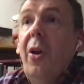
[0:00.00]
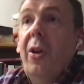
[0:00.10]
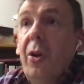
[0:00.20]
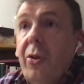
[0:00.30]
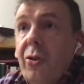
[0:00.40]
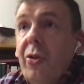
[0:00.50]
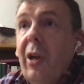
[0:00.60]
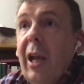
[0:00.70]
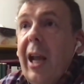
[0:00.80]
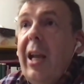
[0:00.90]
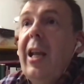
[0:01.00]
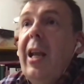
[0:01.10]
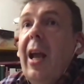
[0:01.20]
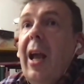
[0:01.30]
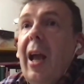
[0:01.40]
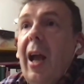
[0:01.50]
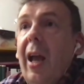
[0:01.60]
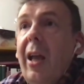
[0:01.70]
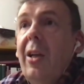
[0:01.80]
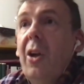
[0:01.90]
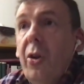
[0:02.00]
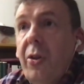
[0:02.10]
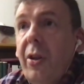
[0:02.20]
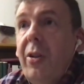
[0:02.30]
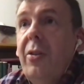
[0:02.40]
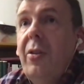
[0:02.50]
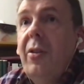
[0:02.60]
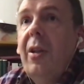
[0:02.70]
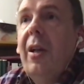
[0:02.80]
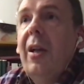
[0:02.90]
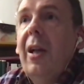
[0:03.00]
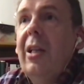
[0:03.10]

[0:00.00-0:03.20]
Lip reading: But on the contrary, any incontinence